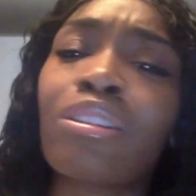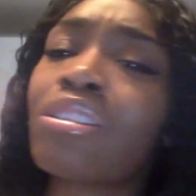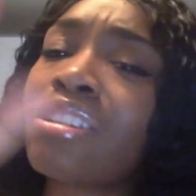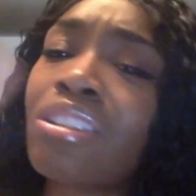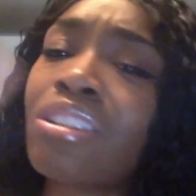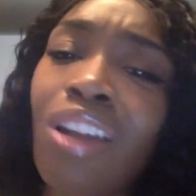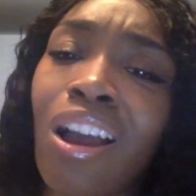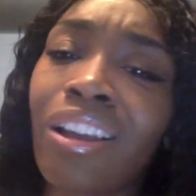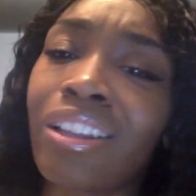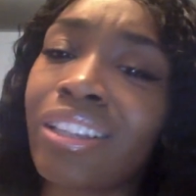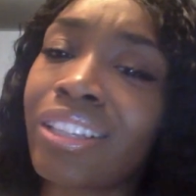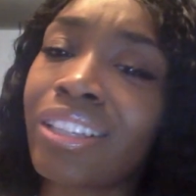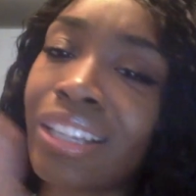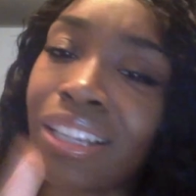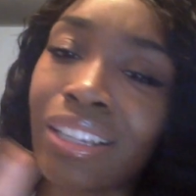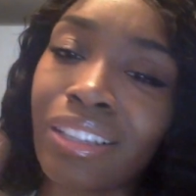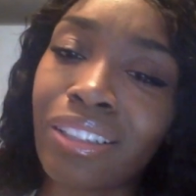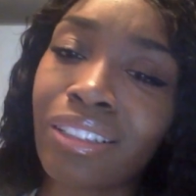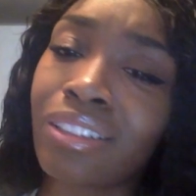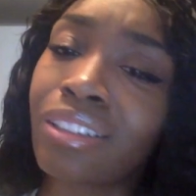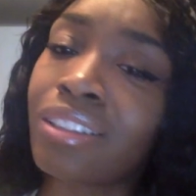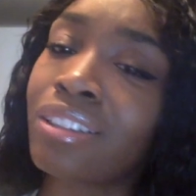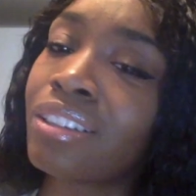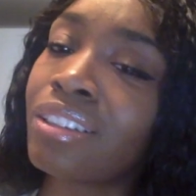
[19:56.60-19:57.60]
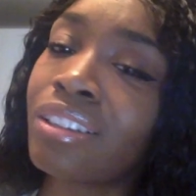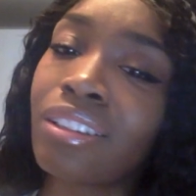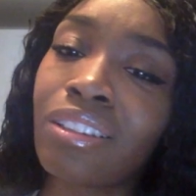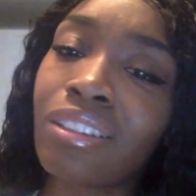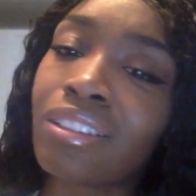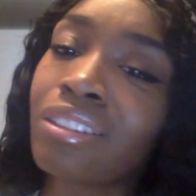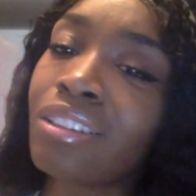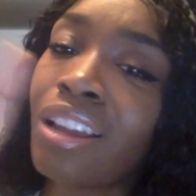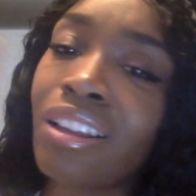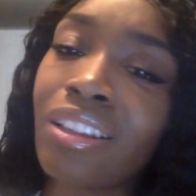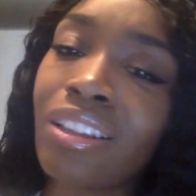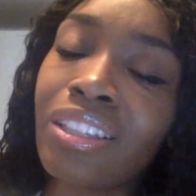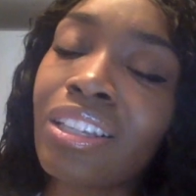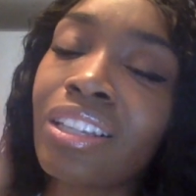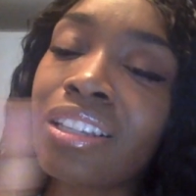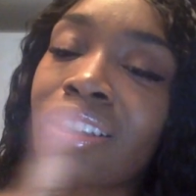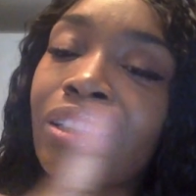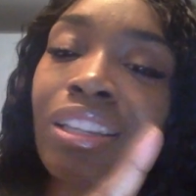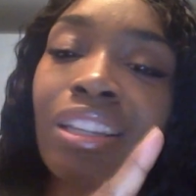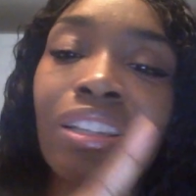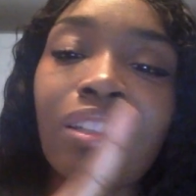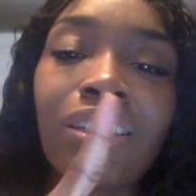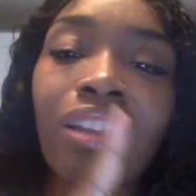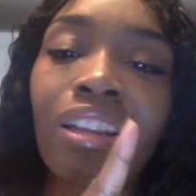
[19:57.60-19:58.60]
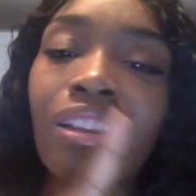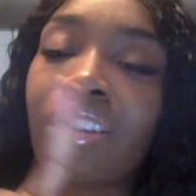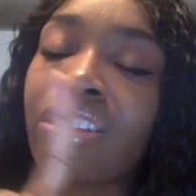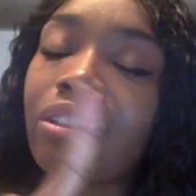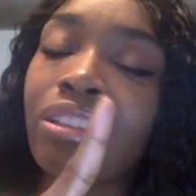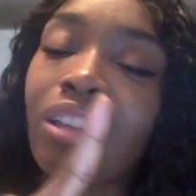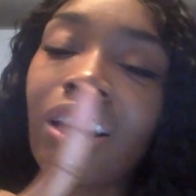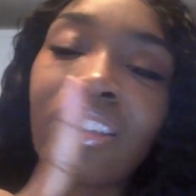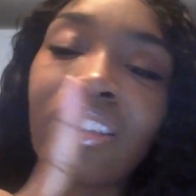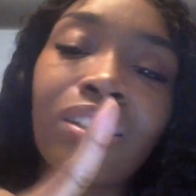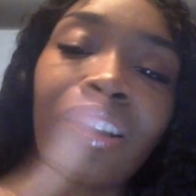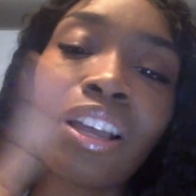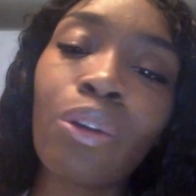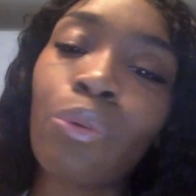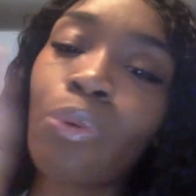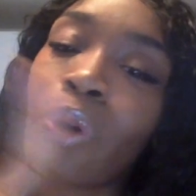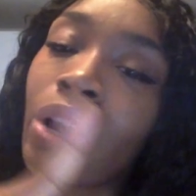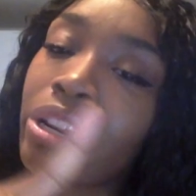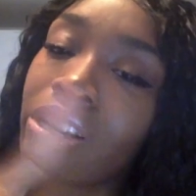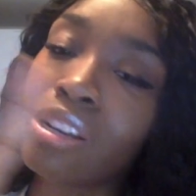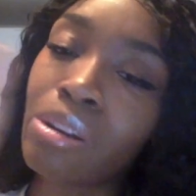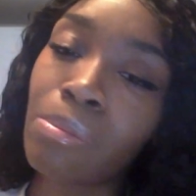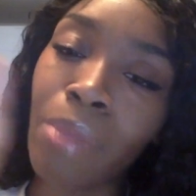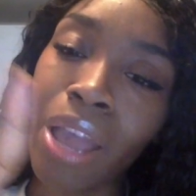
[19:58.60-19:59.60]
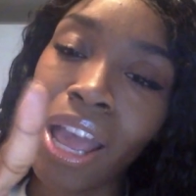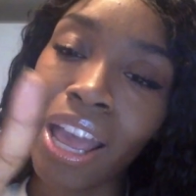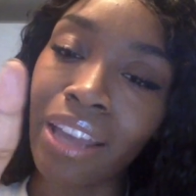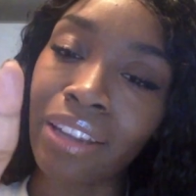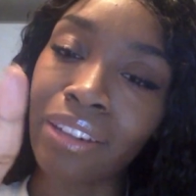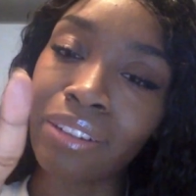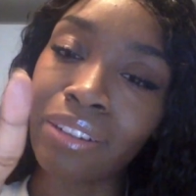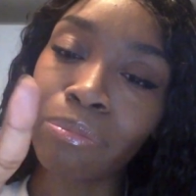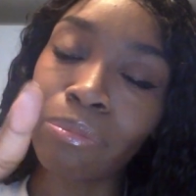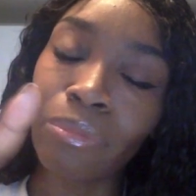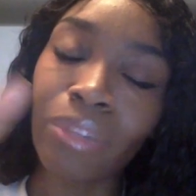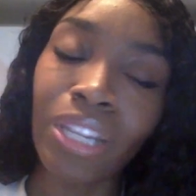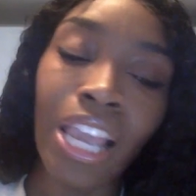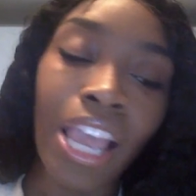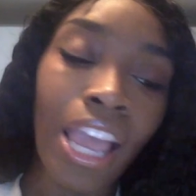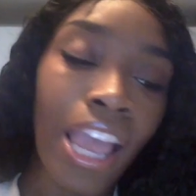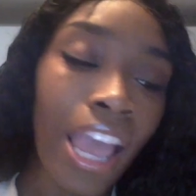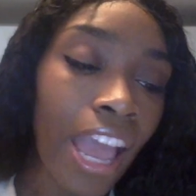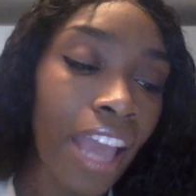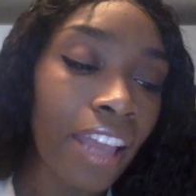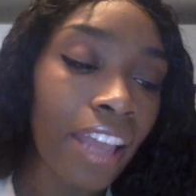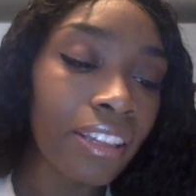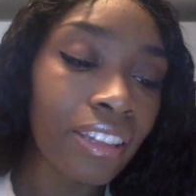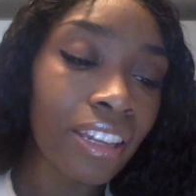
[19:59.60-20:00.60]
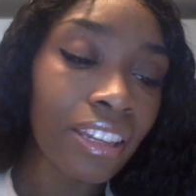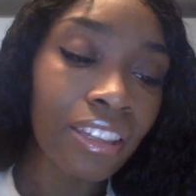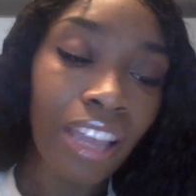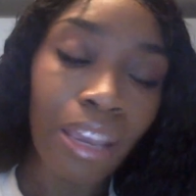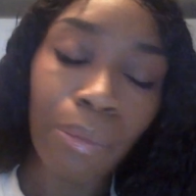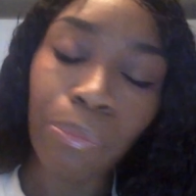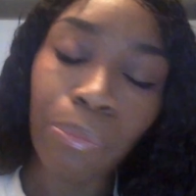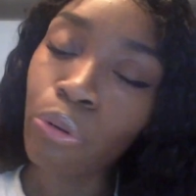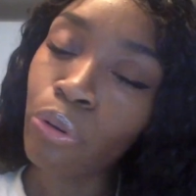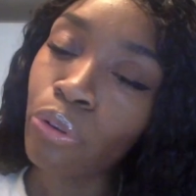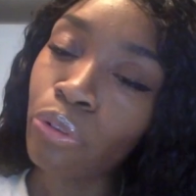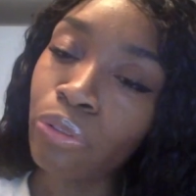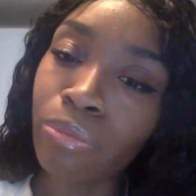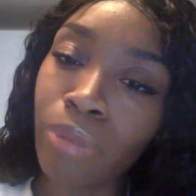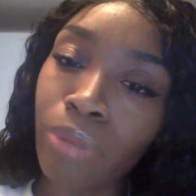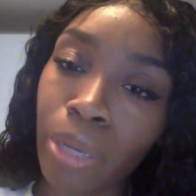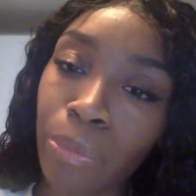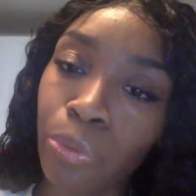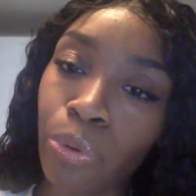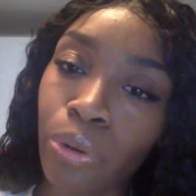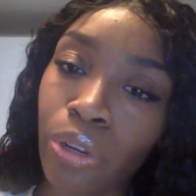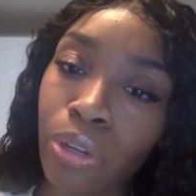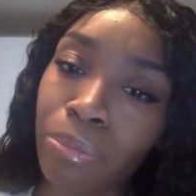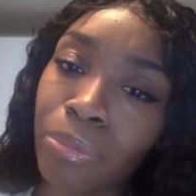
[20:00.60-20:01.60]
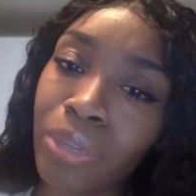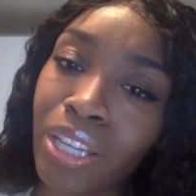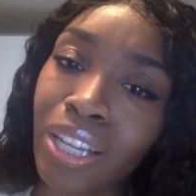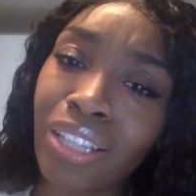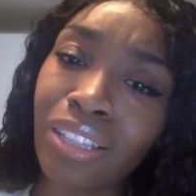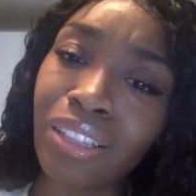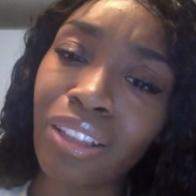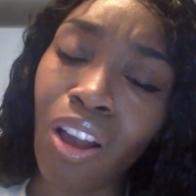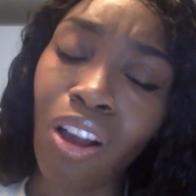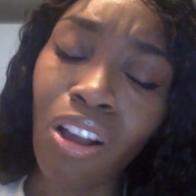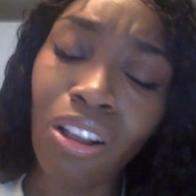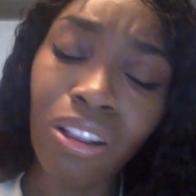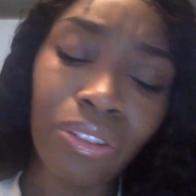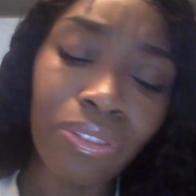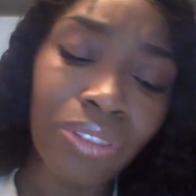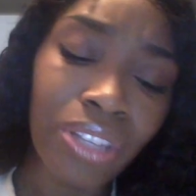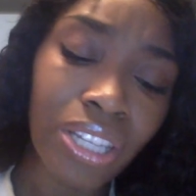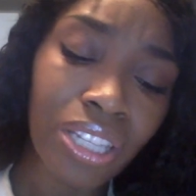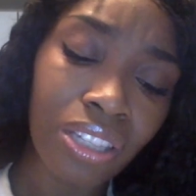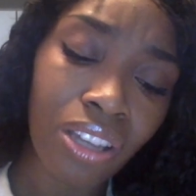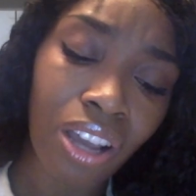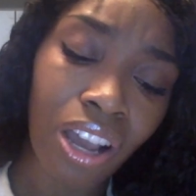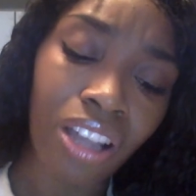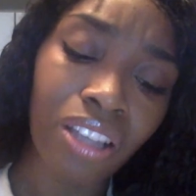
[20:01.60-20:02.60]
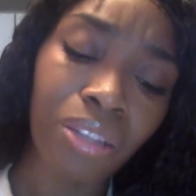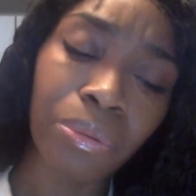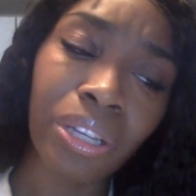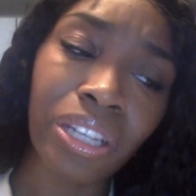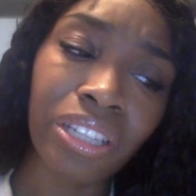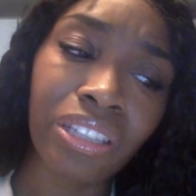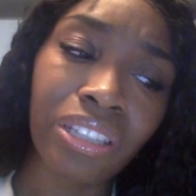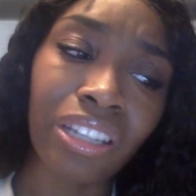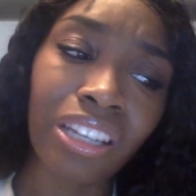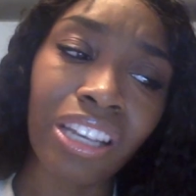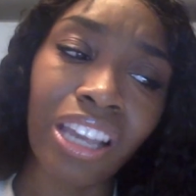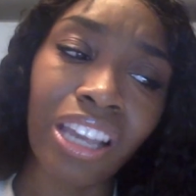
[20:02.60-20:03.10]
Nonsense. That's not why you're mad. And they proved my point because all of these cosplays they